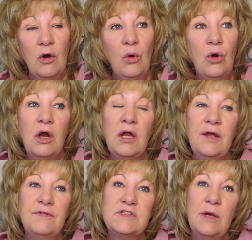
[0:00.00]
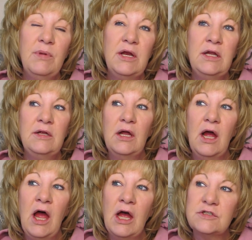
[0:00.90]
Or if somebody
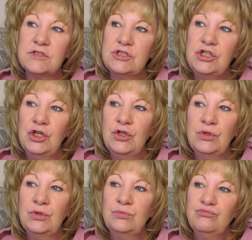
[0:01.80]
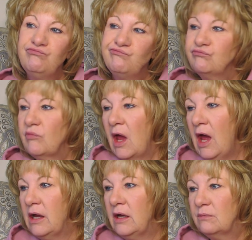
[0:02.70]
asks you,
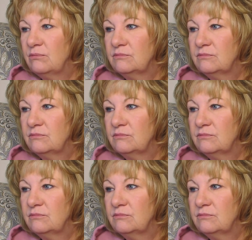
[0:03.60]
hey,